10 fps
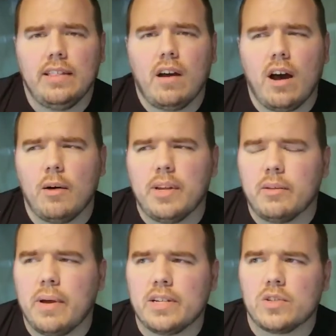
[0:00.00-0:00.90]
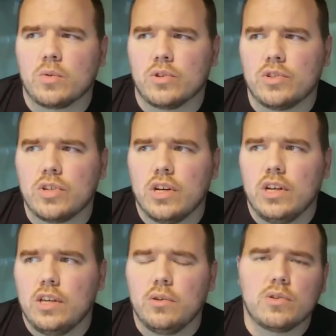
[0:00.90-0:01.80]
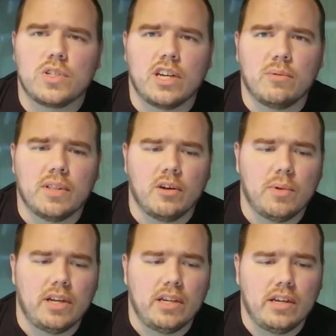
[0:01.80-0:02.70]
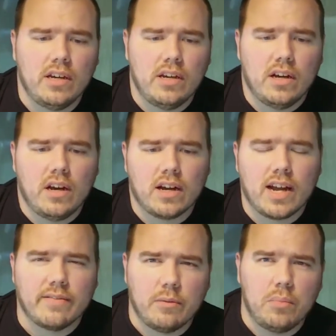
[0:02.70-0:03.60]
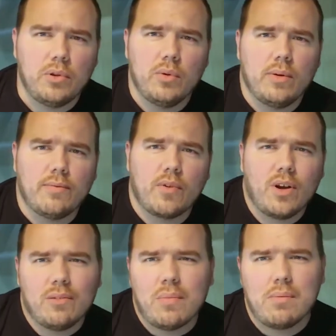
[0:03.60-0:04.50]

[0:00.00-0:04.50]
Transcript: the hobby, in the pet stores, you'll see them, and they'll be kind of a blue up front,